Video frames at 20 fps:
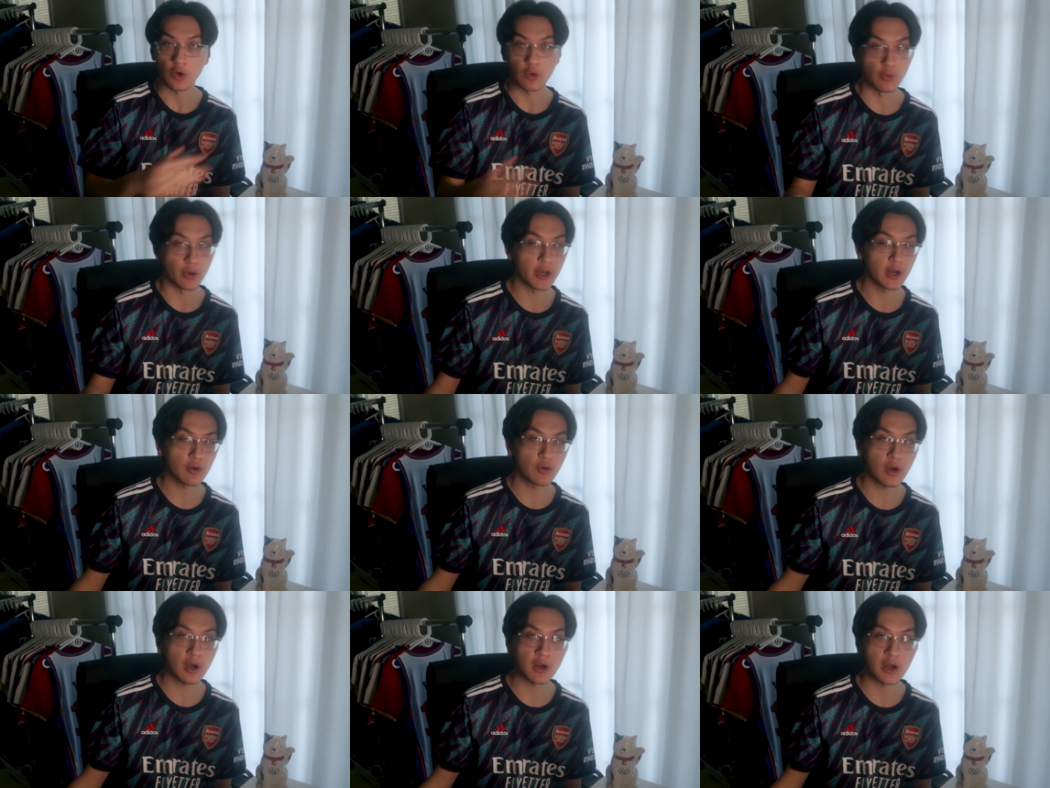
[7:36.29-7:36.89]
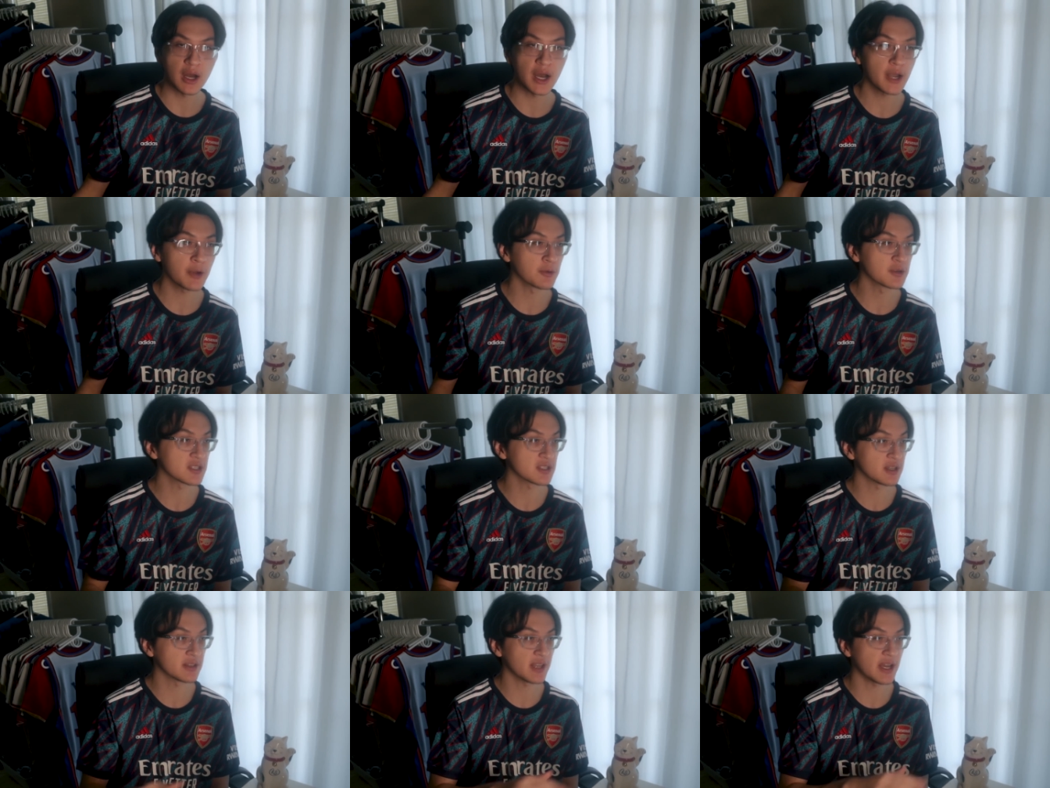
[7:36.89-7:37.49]
Nguyen Quang Hai
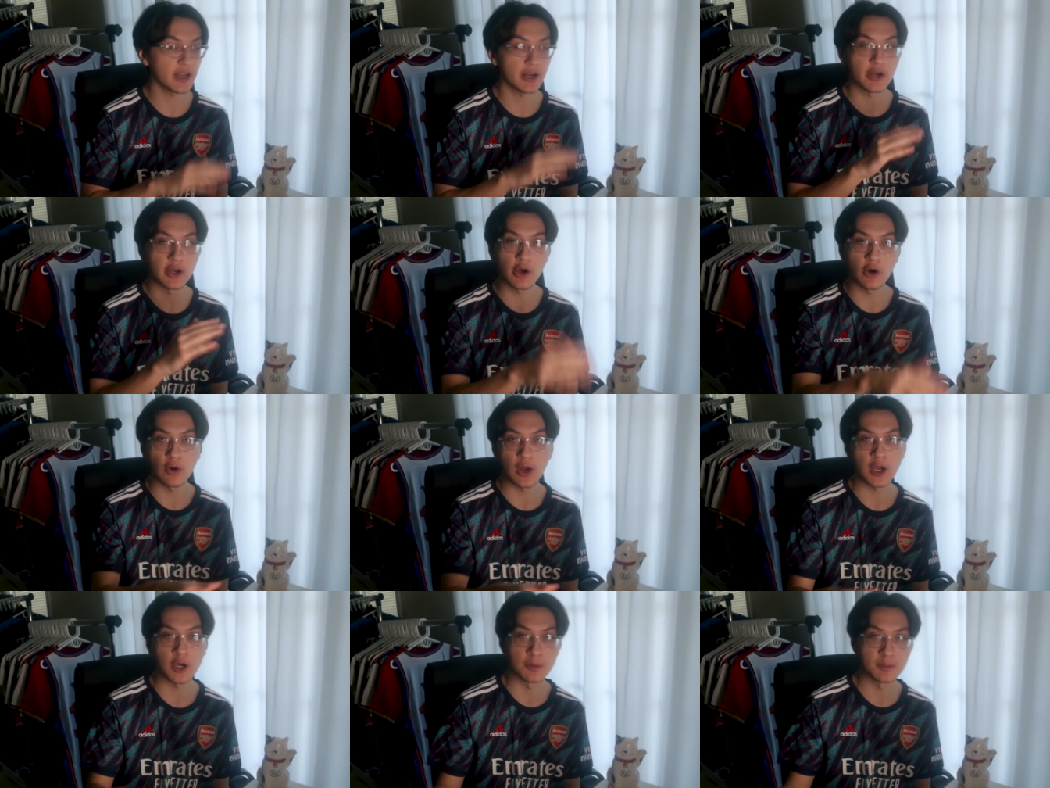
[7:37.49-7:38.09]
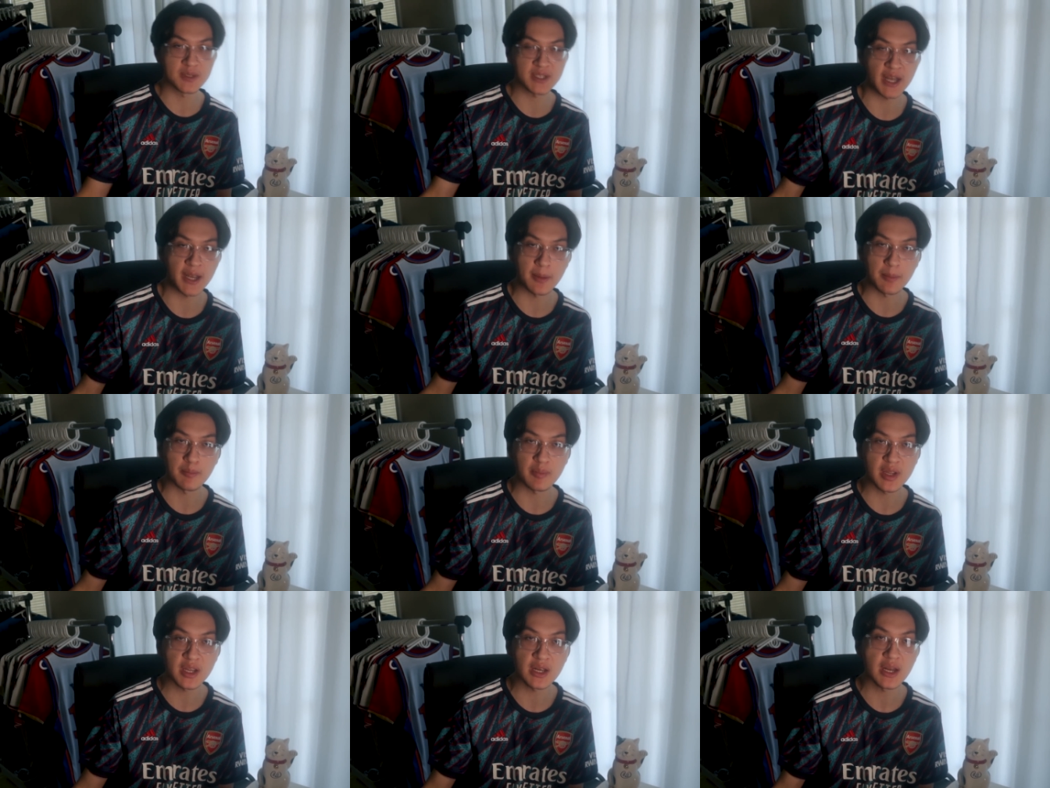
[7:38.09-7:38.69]
was on that no help
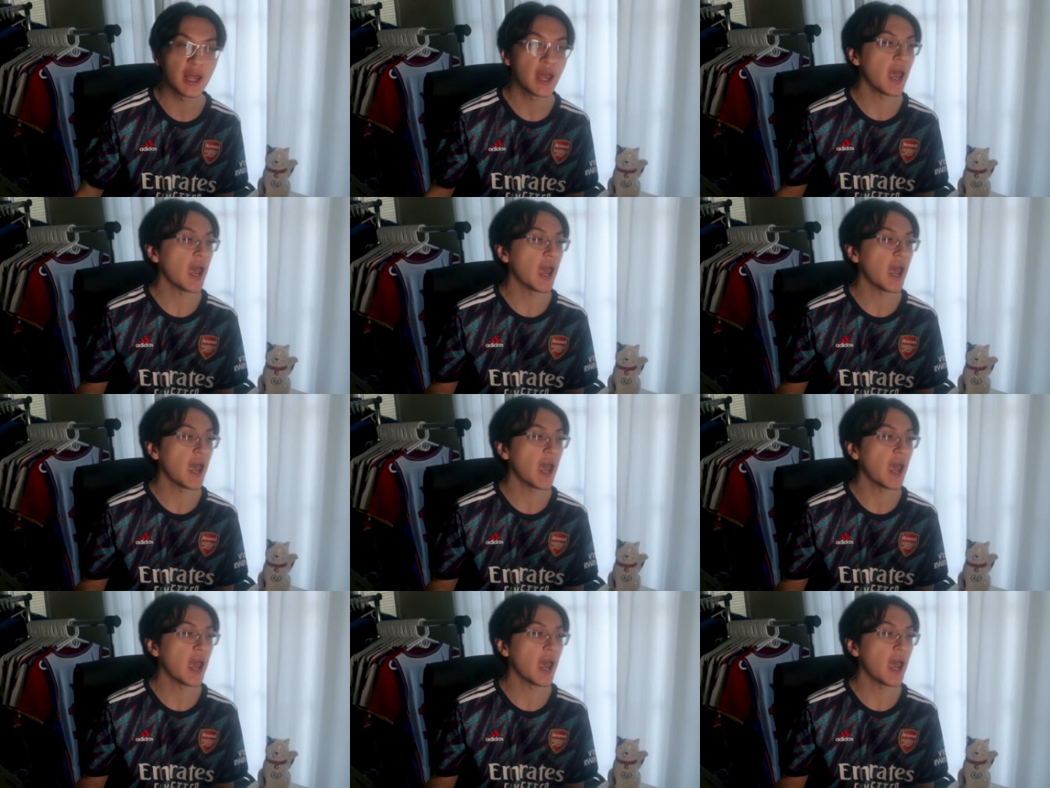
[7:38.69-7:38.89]
type beat,